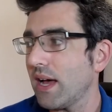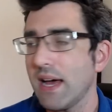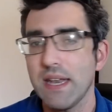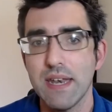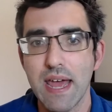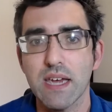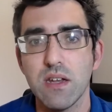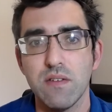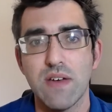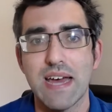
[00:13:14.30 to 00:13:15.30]

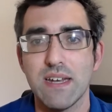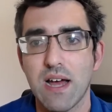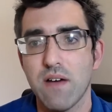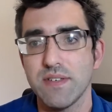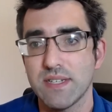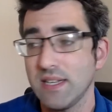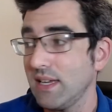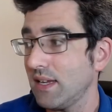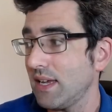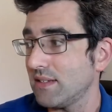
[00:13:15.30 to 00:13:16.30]
negative, and
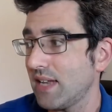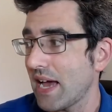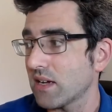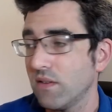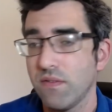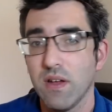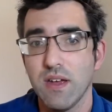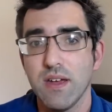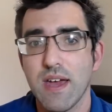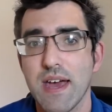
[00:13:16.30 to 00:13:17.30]
obviously there's lack of
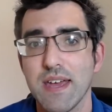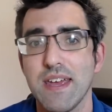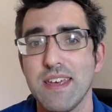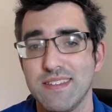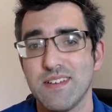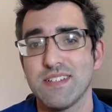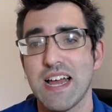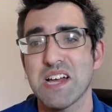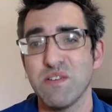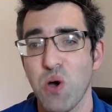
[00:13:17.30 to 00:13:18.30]

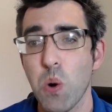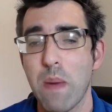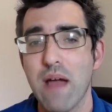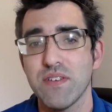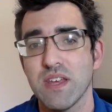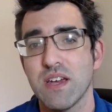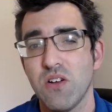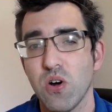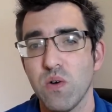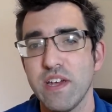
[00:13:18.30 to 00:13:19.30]
hope. Everything can
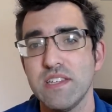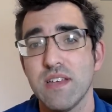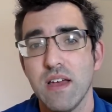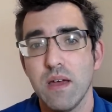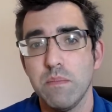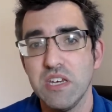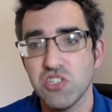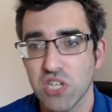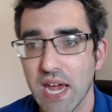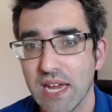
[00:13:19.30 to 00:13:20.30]
always be
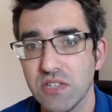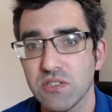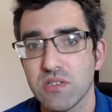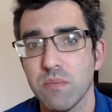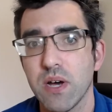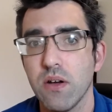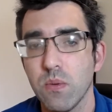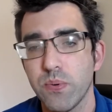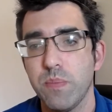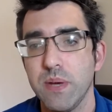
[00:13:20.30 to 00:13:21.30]
changed. So my hope
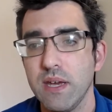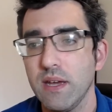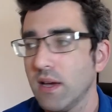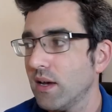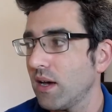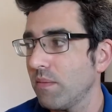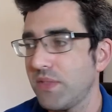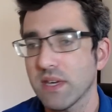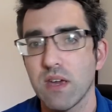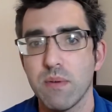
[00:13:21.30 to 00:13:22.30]
would be, I'm
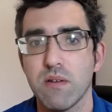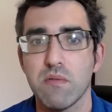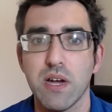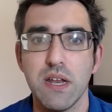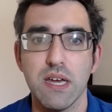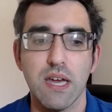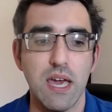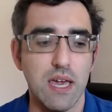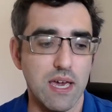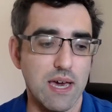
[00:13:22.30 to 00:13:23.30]
thinking about writing
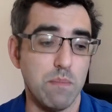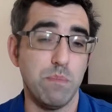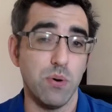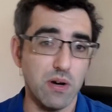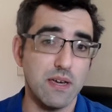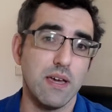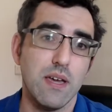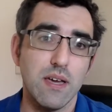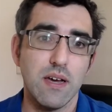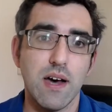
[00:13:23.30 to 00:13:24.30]
a book
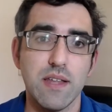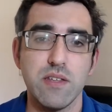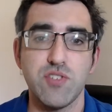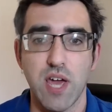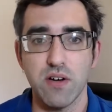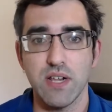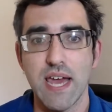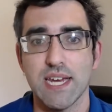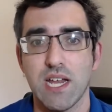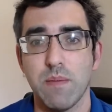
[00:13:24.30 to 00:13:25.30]
on the general
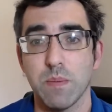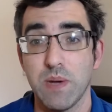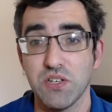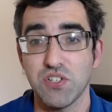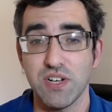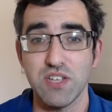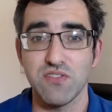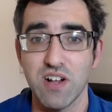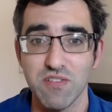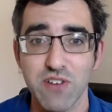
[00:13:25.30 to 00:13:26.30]
economic picture in
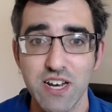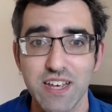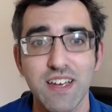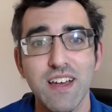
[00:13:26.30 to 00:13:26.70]
Israel, really,